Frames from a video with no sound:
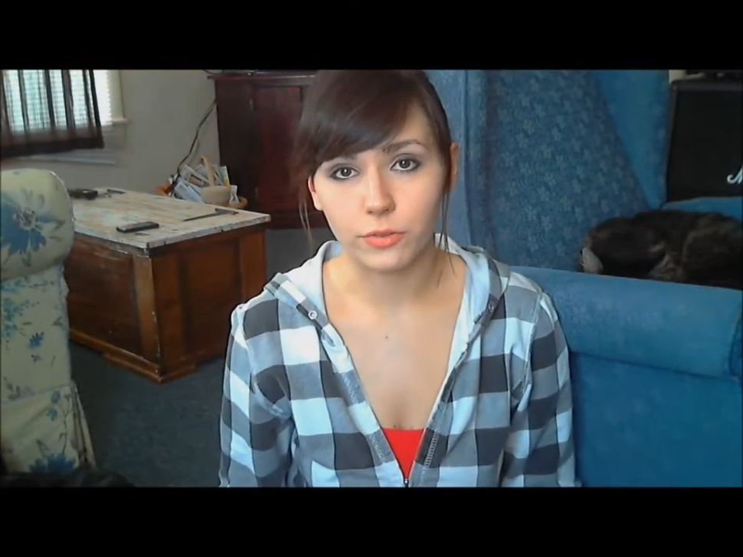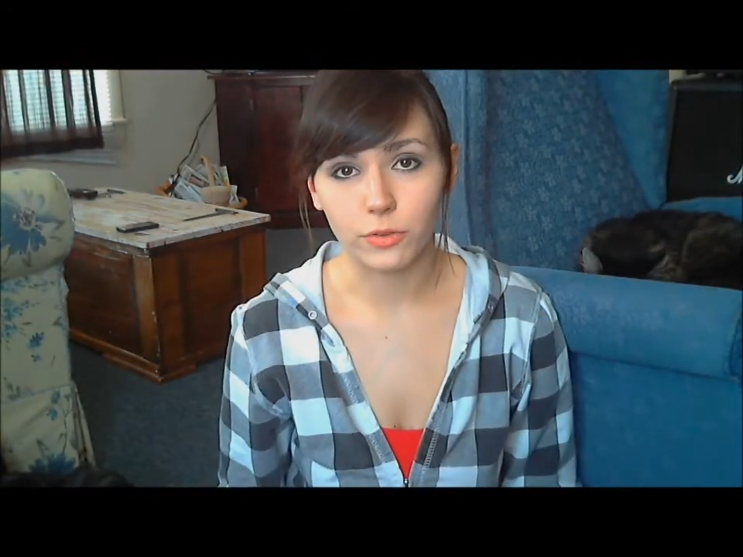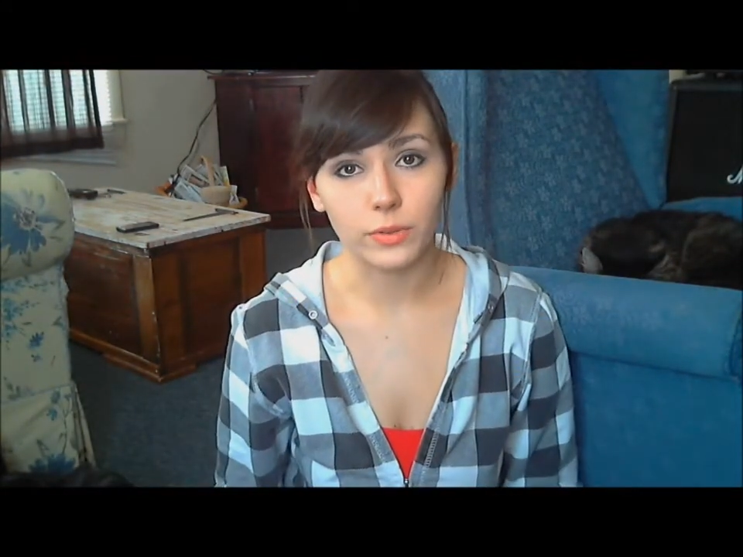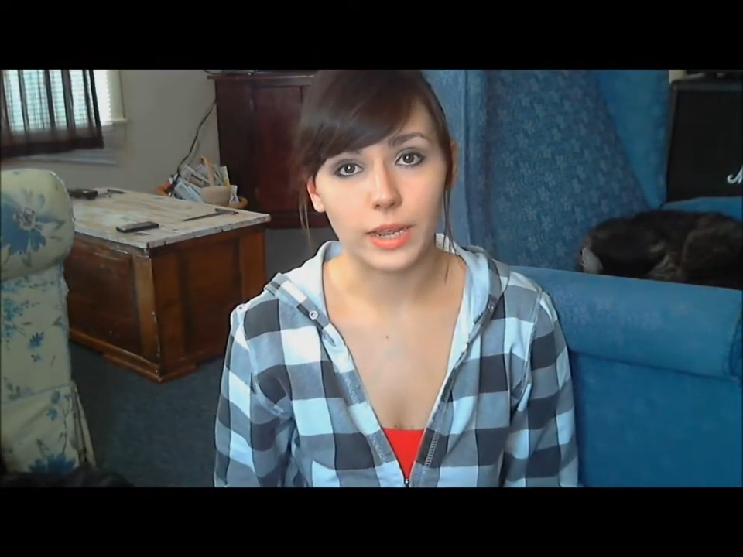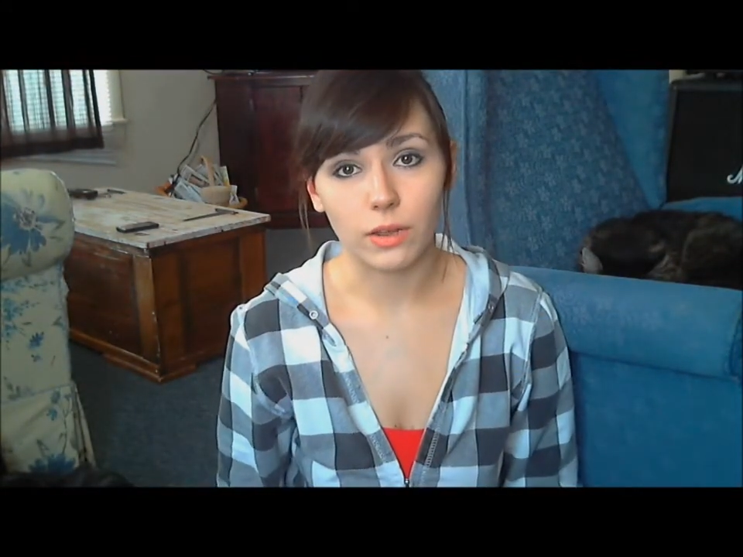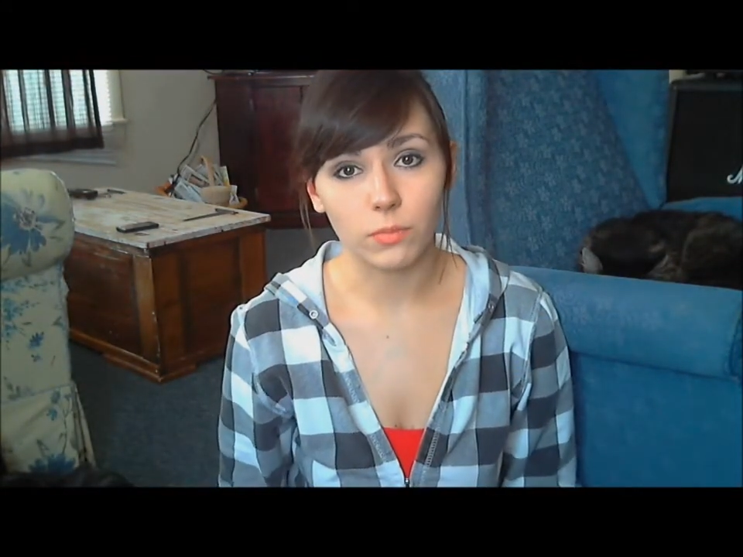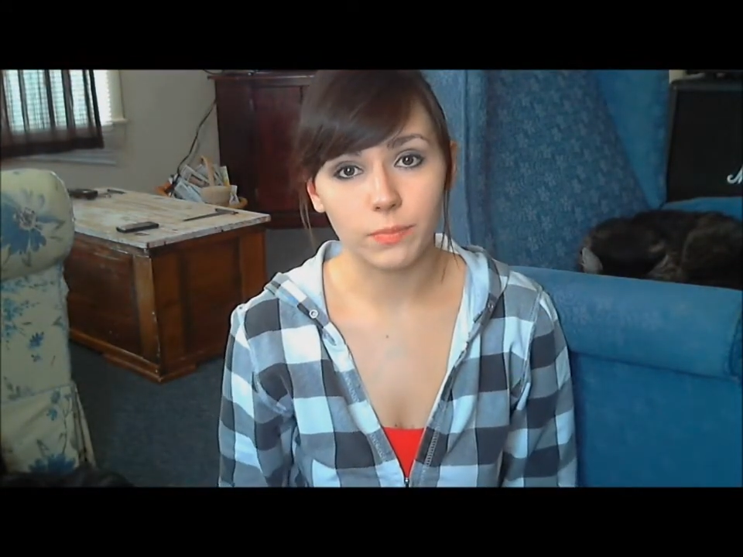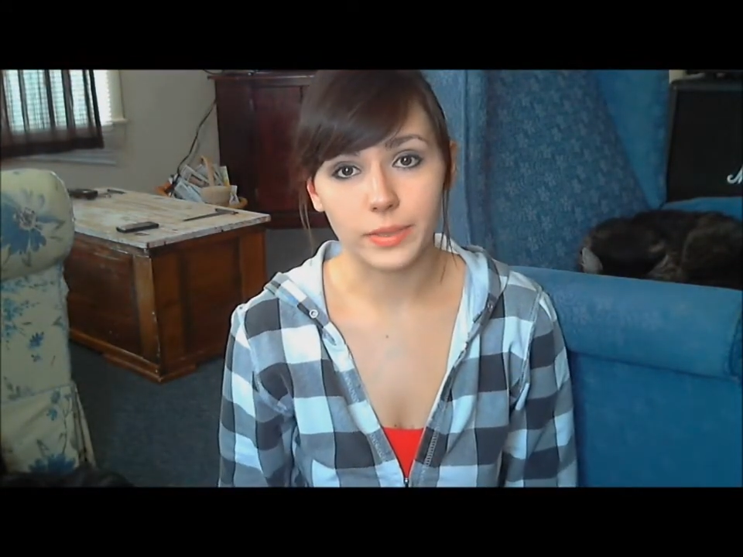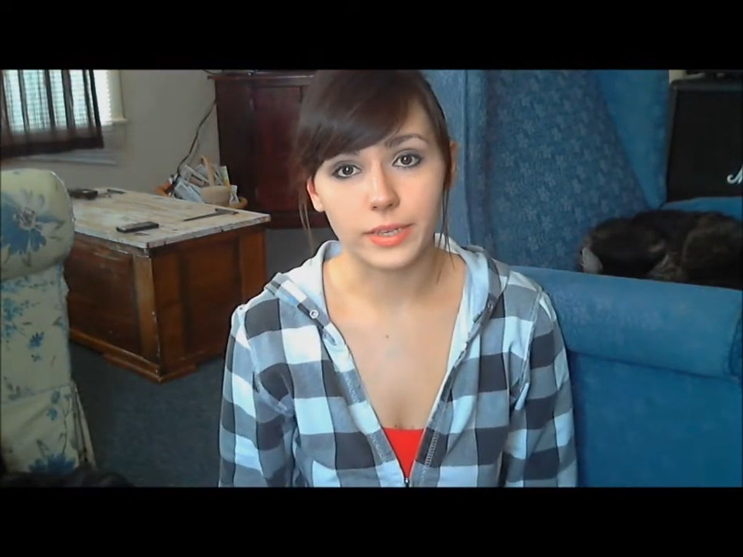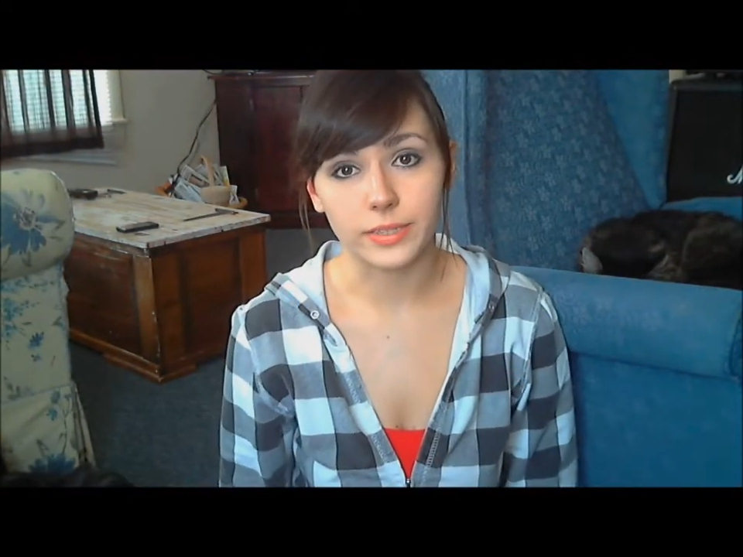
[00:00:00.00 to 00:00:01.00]
threw it out
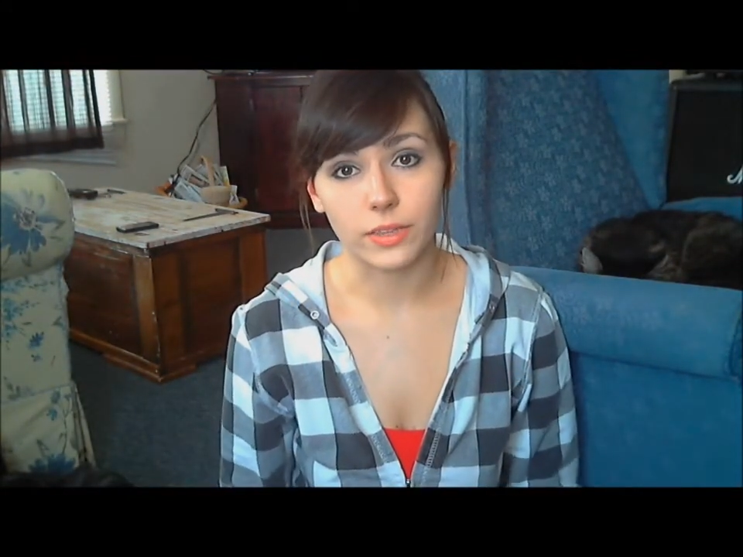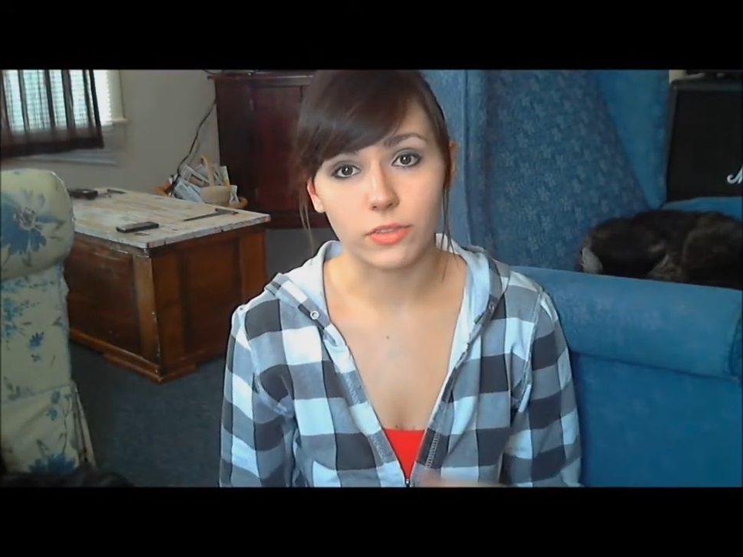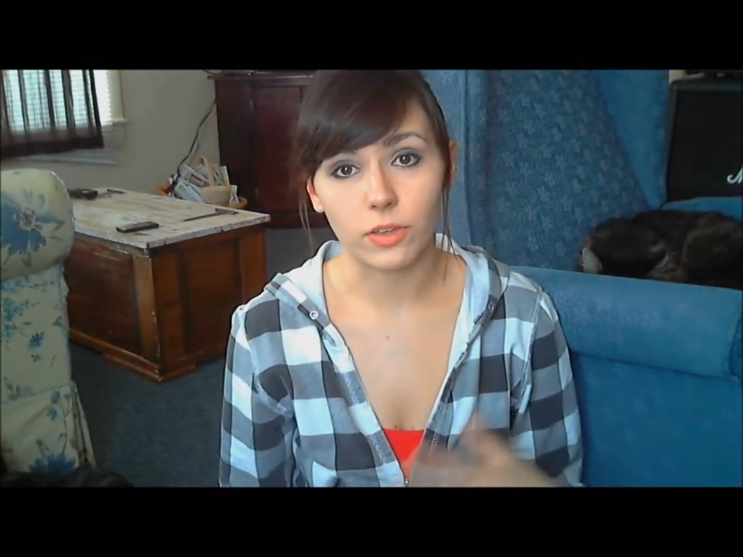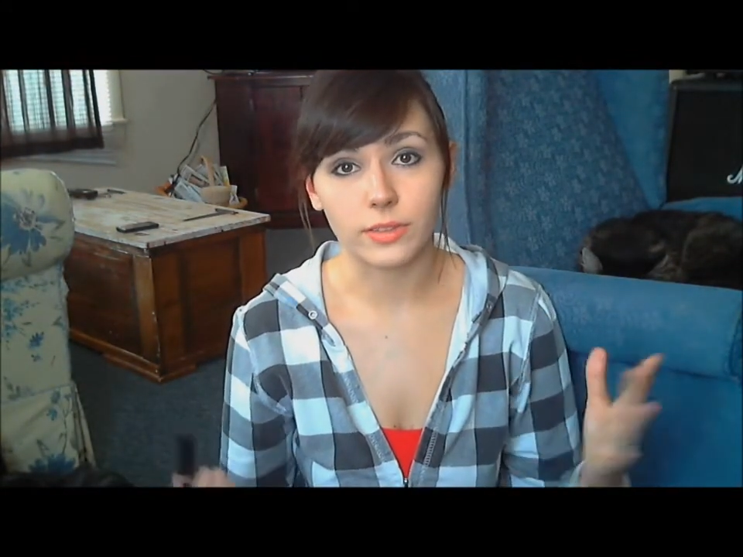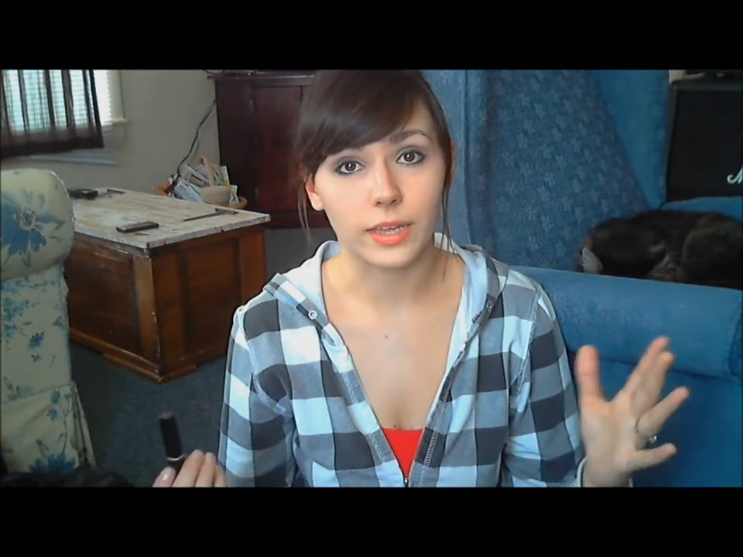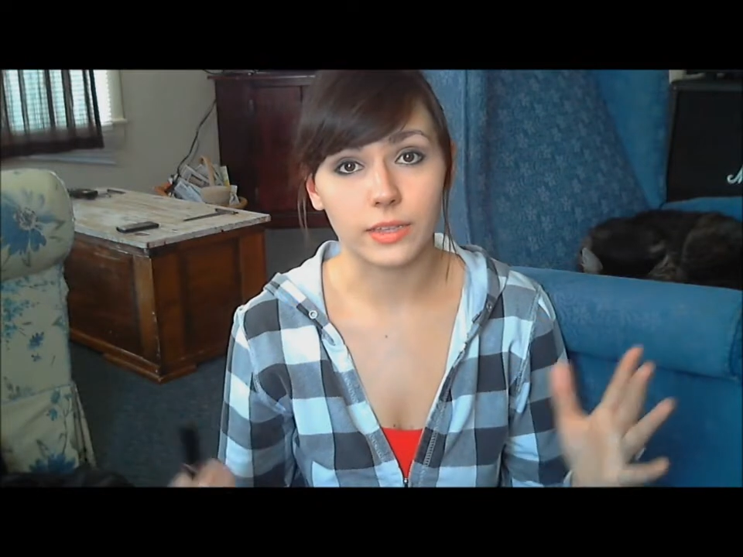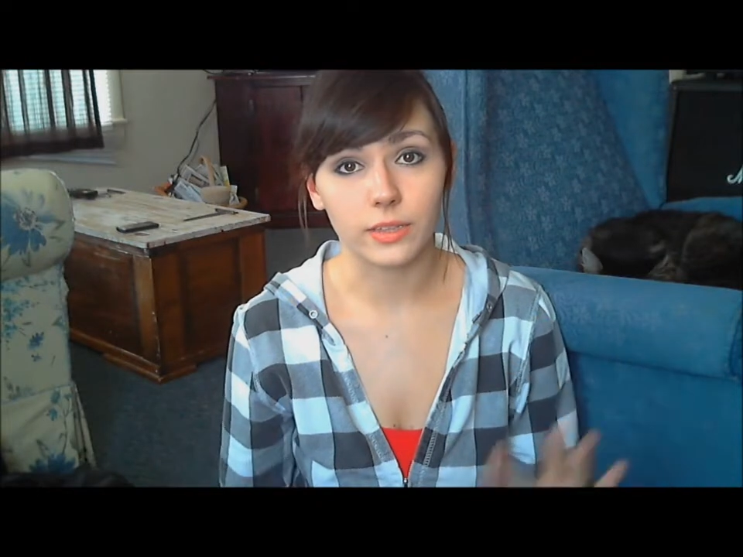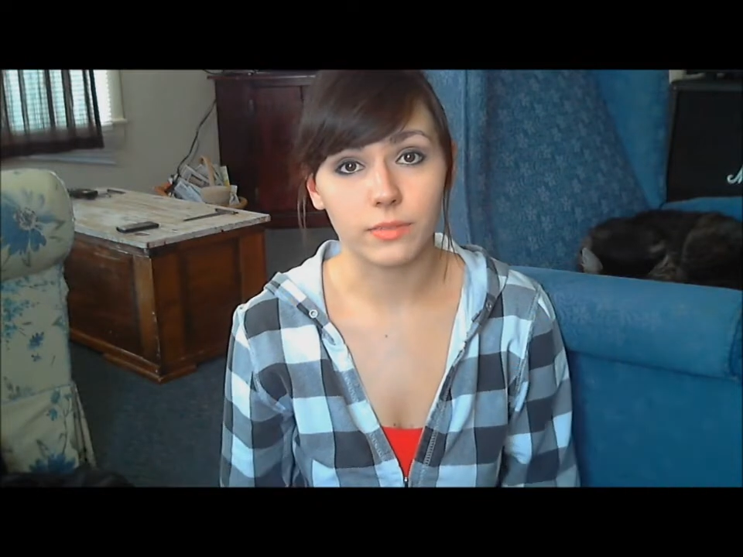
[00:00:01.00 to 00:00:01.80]
because I thought that